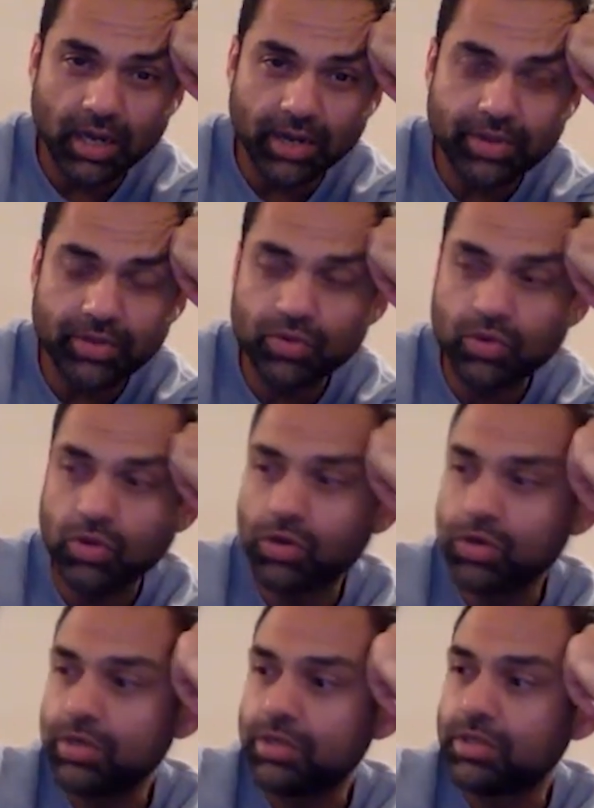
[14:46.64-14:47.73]
You
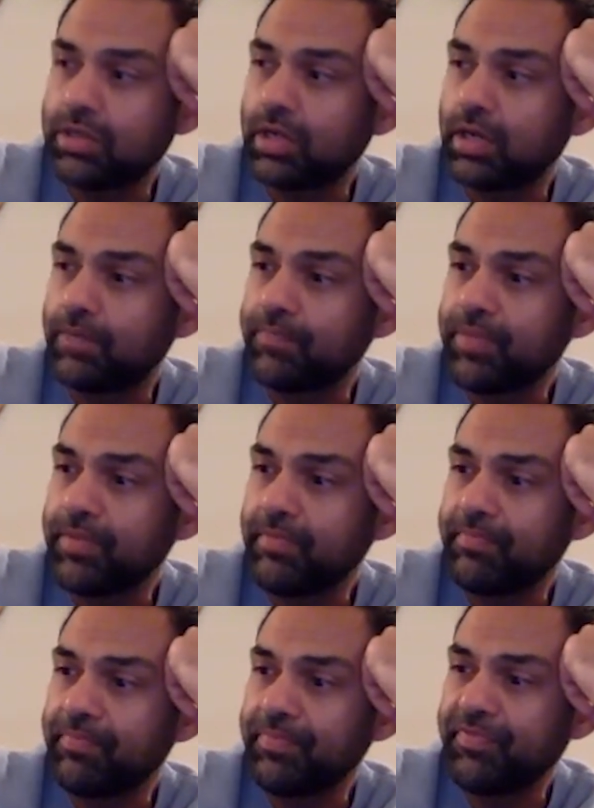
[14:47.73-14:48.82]
could,
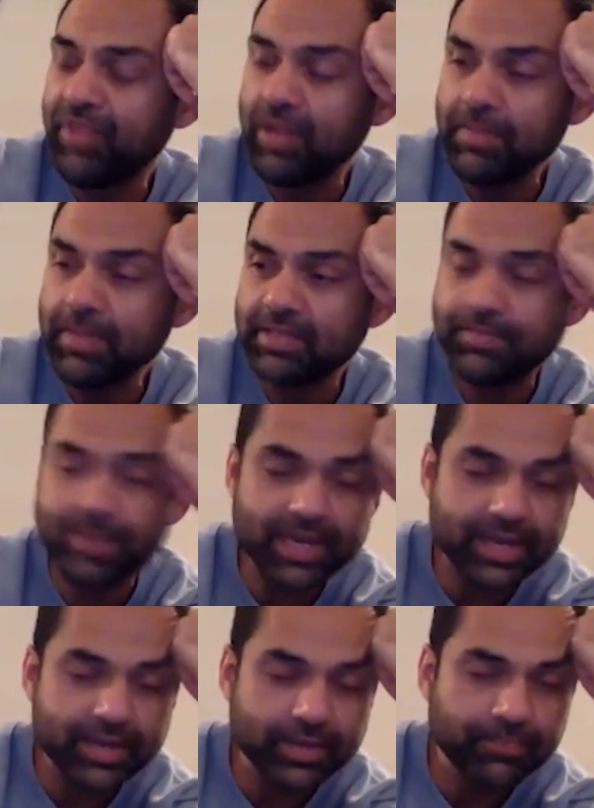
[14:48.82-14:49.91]
film as a
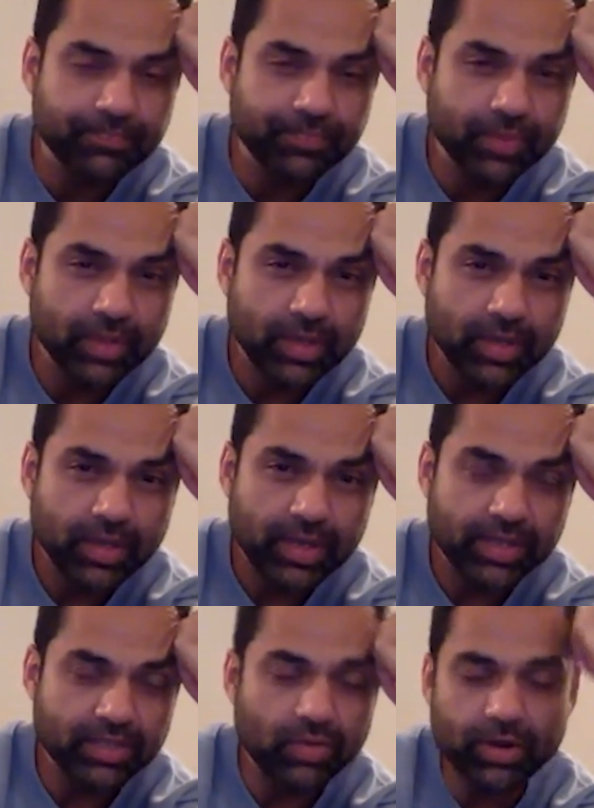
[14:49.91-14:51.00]
medium
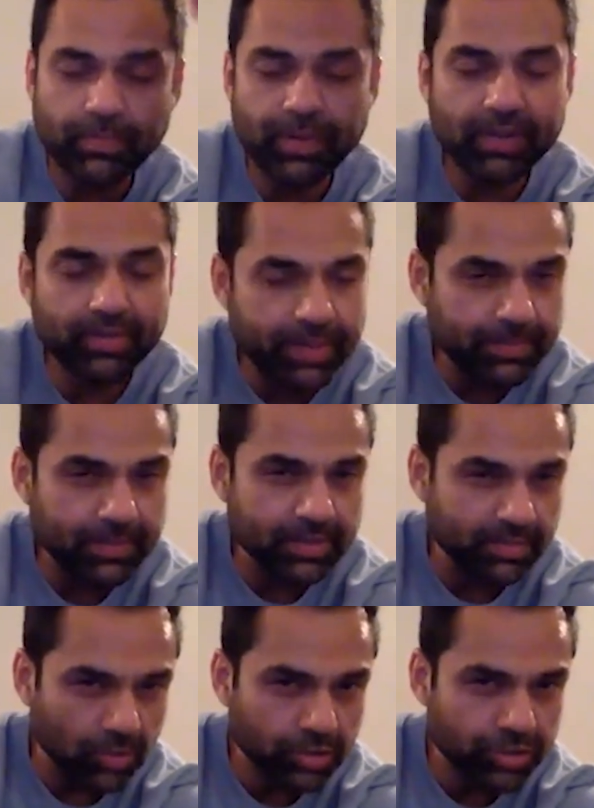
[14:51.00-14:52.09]
is a way to play with people's
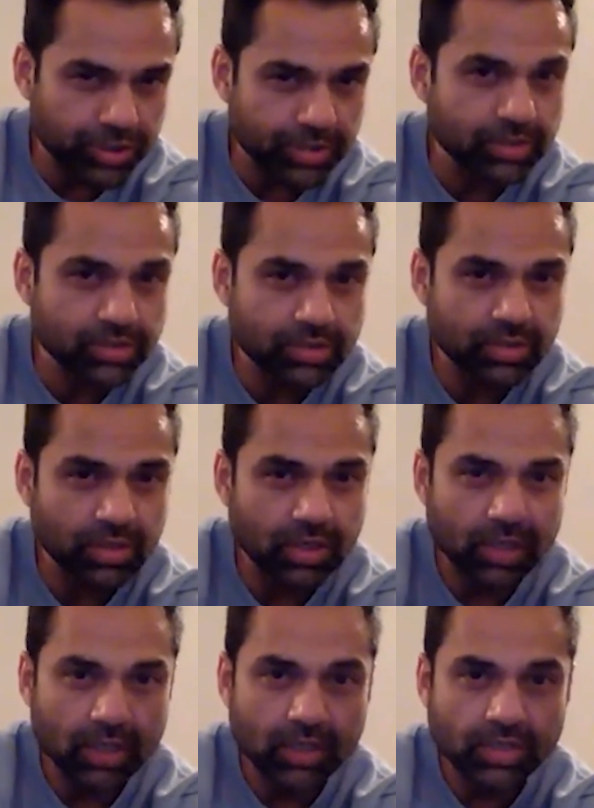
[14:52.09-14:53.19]
emotions.
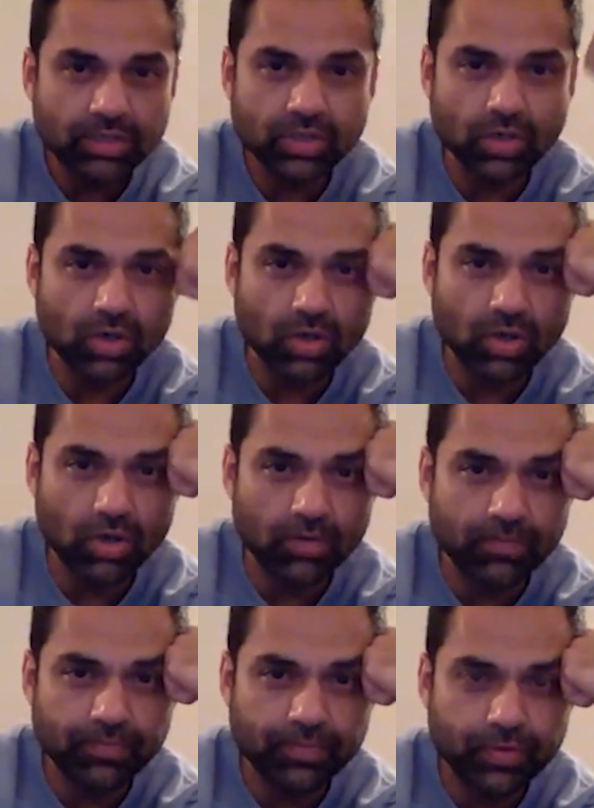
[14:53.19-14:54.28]

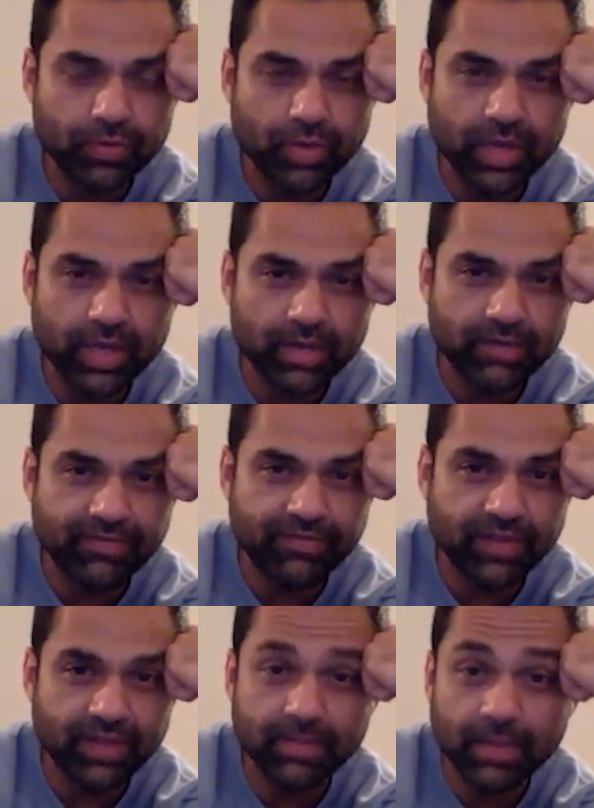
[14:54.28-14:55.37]
So you can
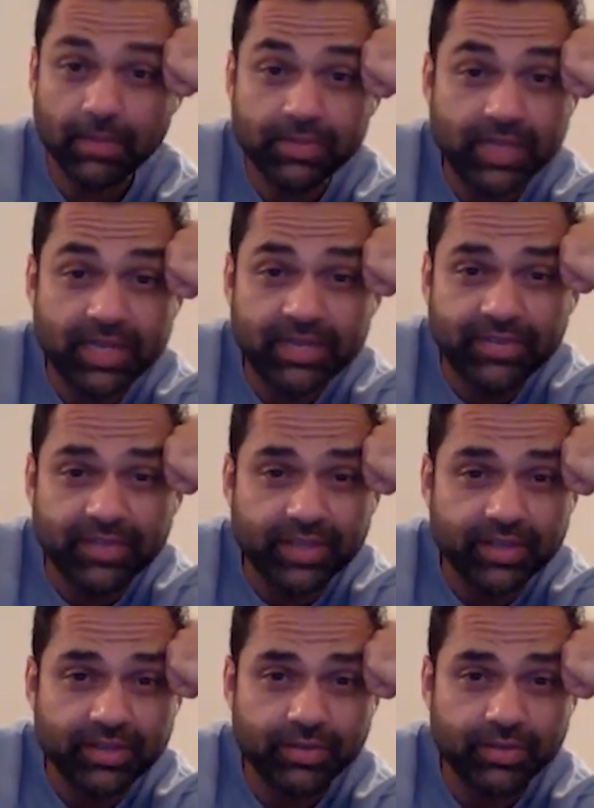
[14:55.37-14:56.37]
fill them up with anything.